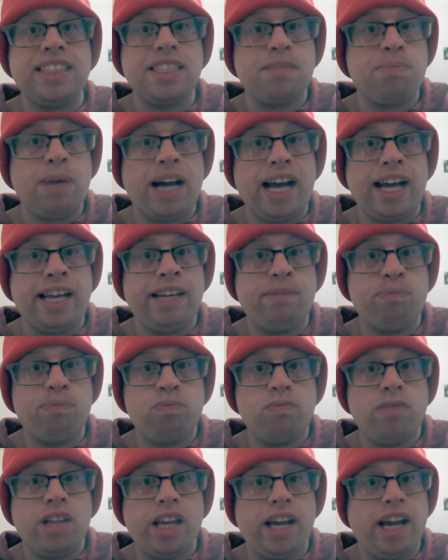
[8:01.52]
is by
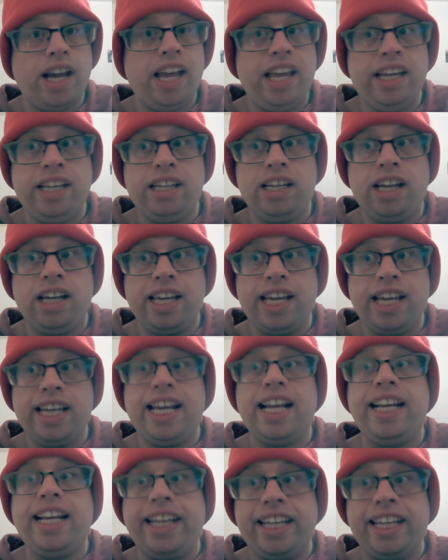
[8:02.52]

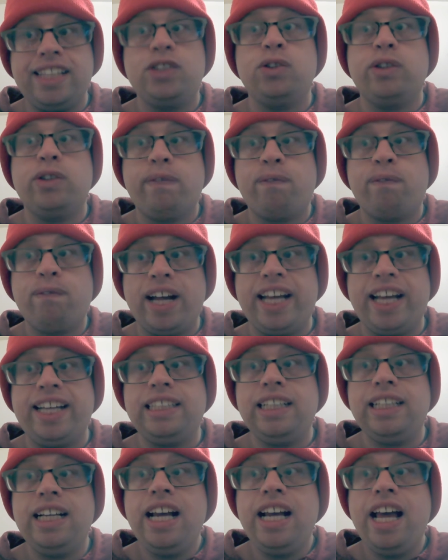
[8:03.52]
getting into a
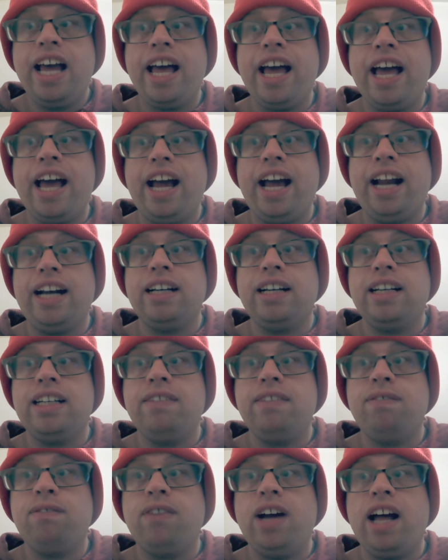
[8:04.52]
fight
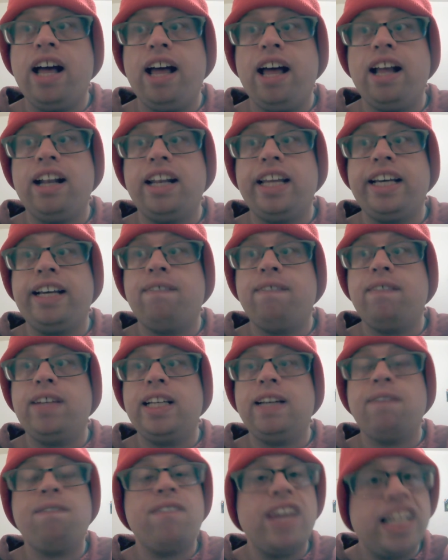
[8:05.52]
and
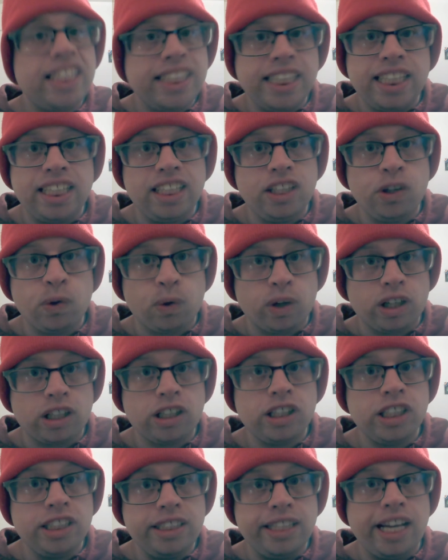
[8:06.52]
like defending your
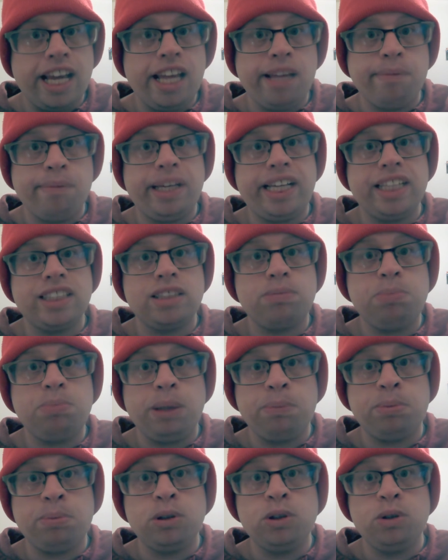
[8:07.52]
good name against
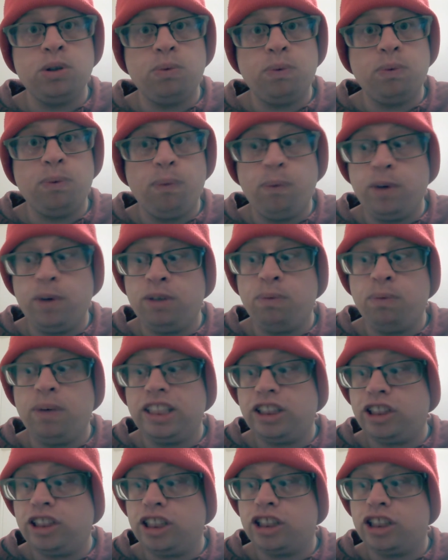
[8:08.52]
people who would
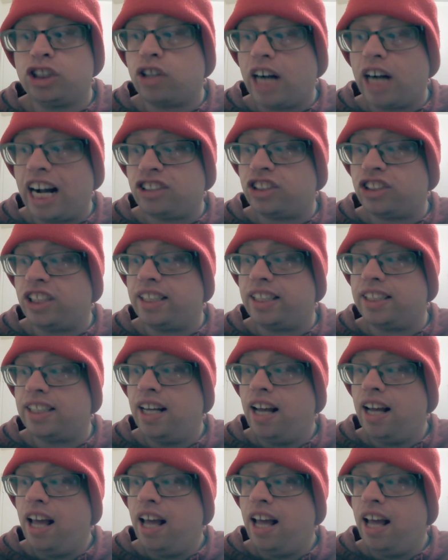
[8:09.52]
wish to trash it.